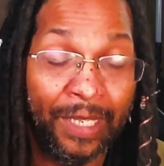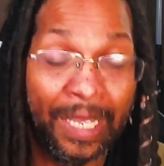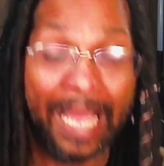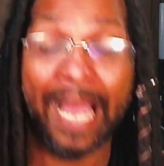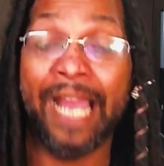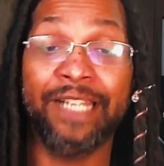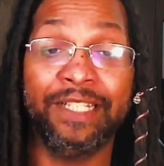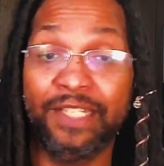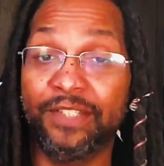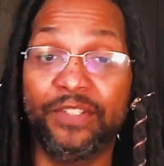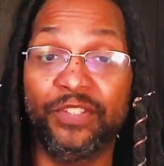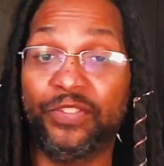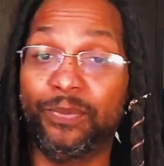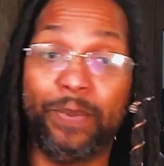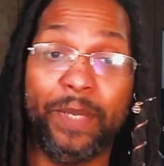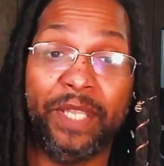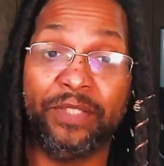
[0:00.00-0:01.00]
i didn't
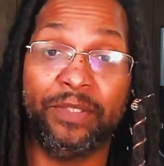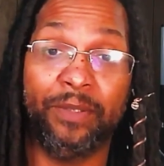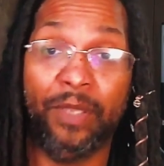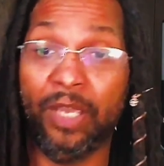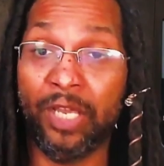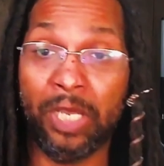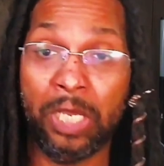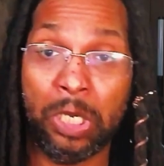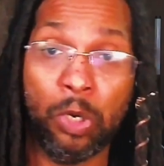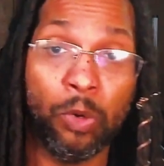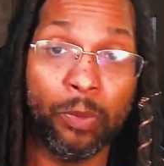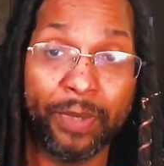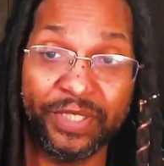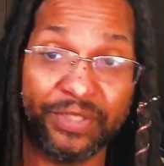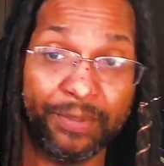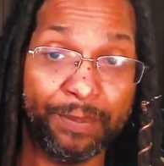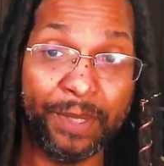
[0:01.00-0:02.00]
expect a whole
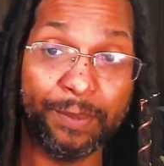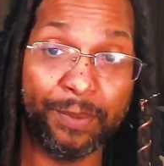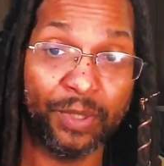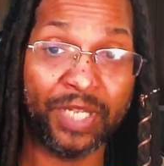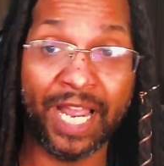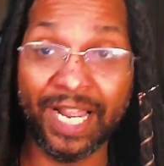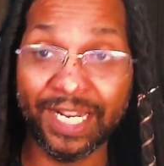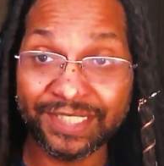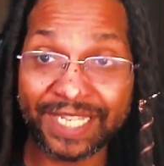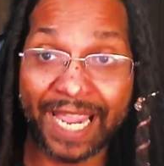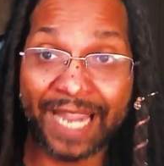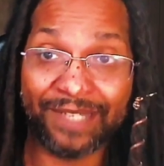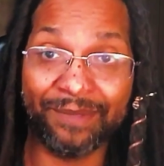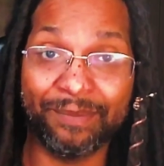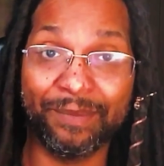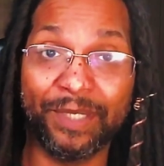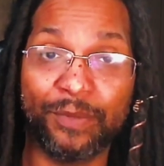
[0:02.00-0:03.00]
bunch of people
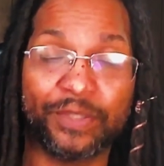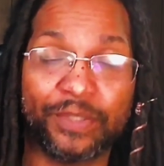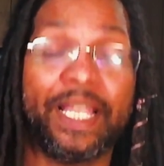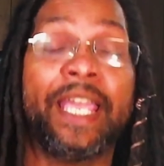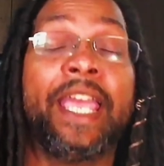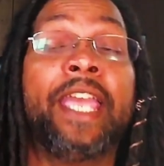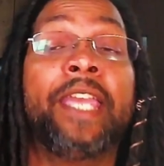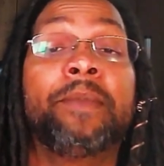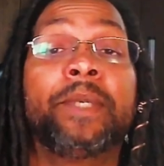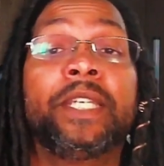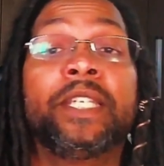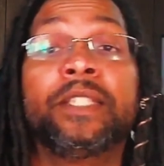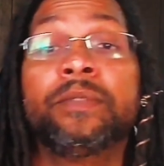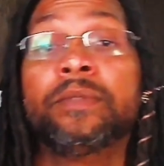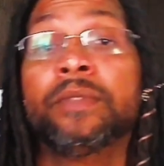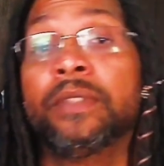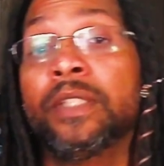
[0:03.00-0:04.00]
contacting me it was like hey
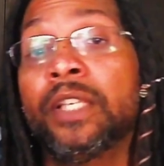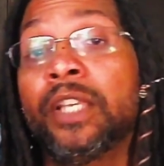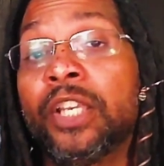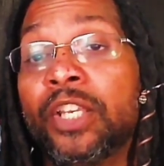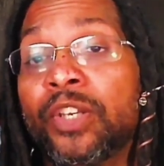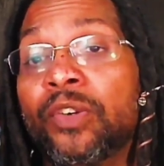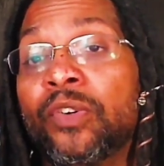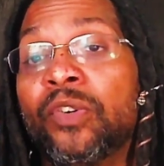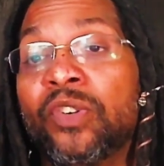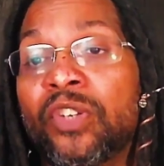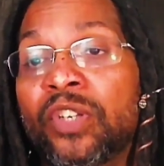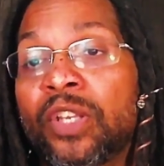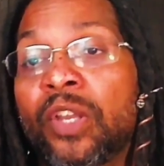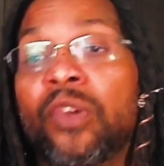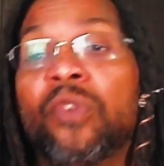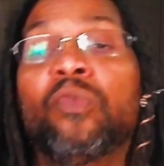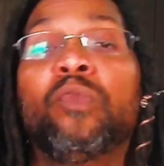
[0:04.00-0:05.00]
man
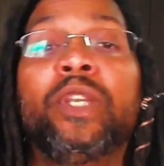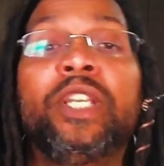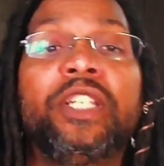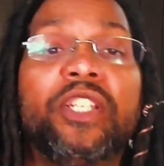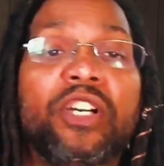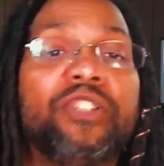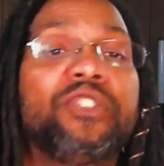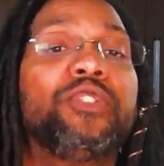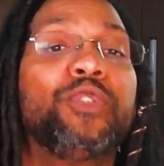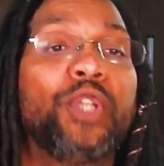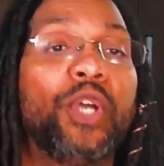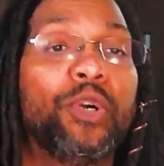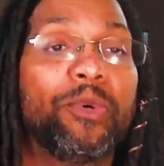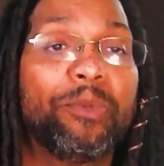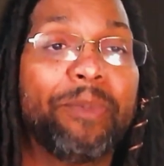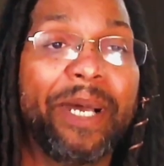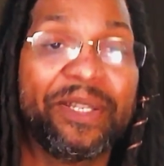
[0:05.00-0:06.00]
we know you
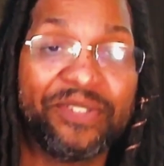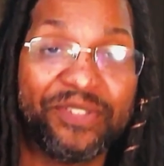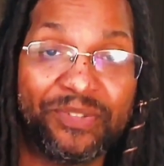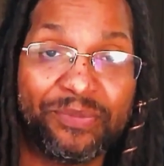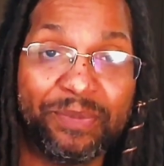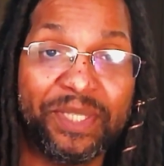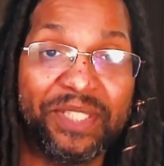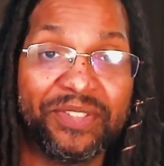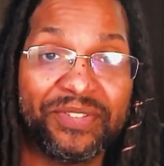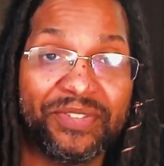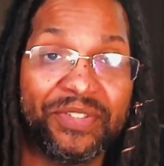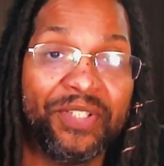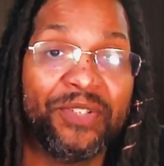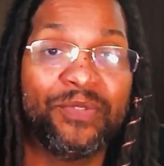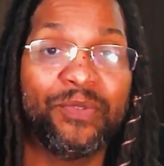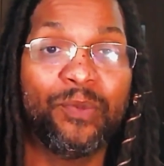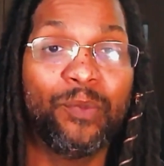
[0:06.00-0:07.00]
know about this media
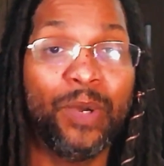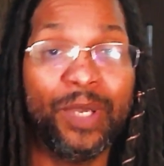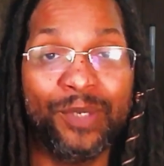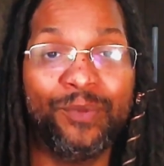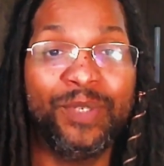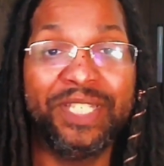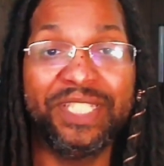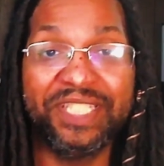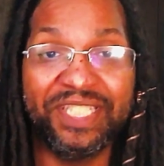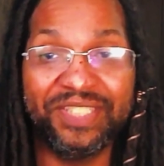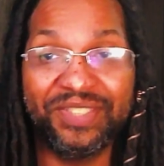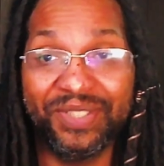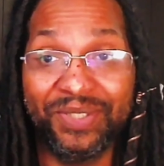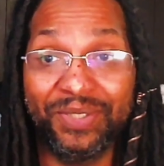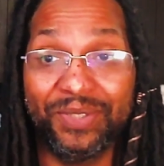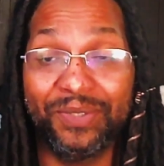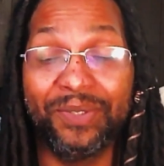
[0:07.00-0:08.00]
stuff what we need to
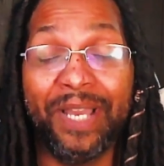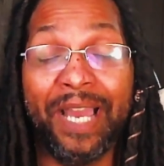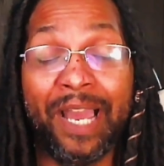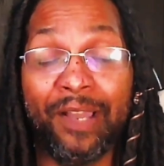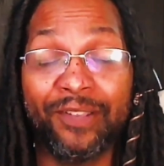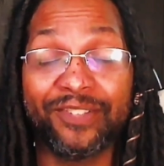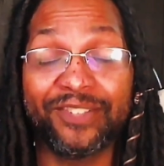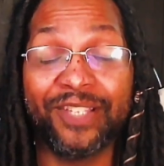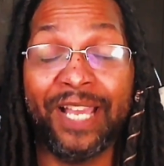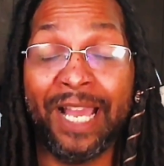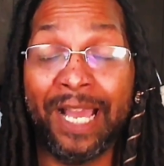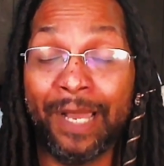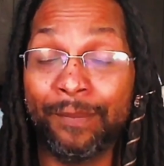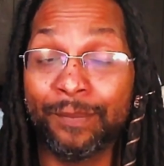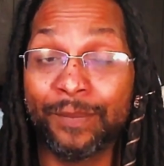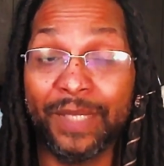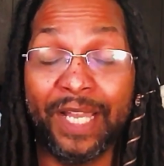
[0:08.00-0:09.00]
do i
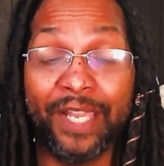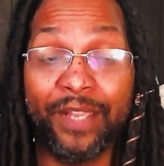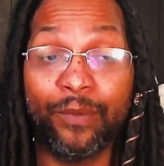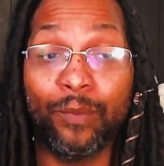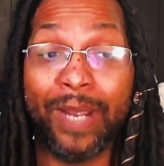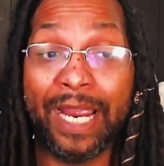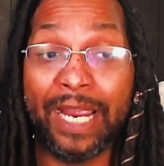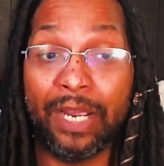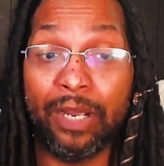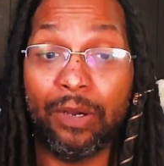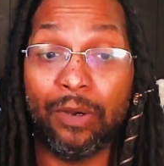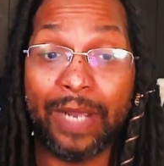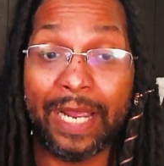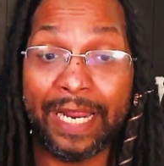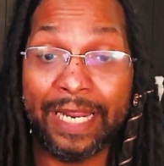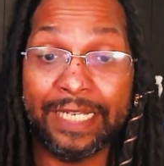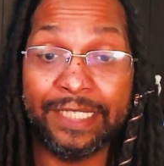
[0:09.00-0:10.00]
i'm like wow
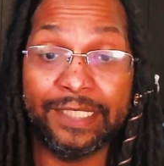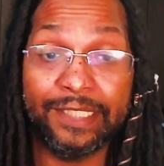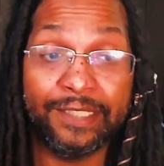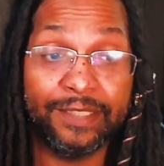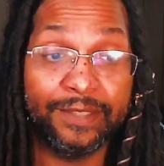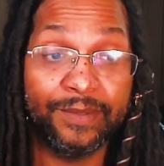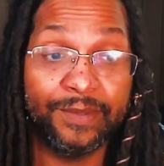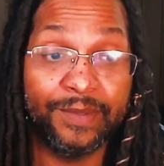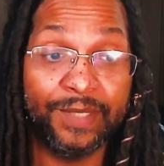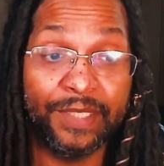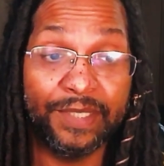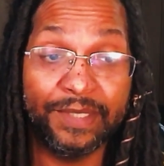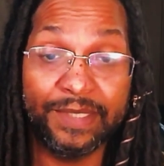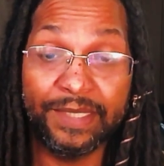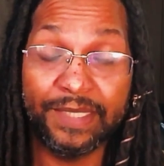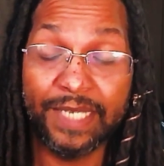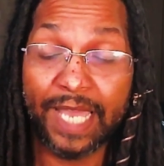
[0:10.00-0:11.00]
i did
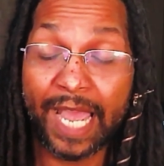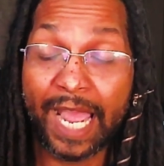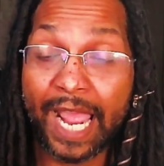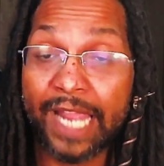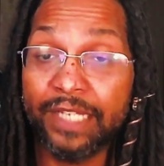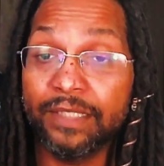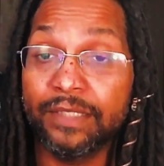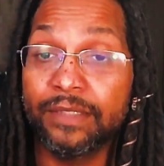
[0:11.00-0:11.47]
not